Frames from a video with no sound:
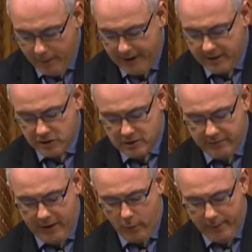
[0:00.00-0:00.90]
pages of
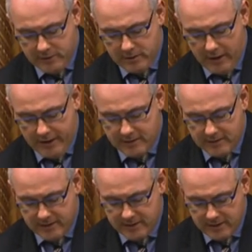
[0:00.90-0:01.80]
their websites
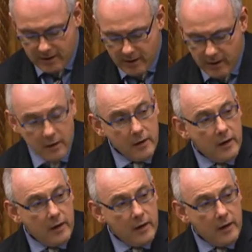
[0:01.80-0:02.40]
to deter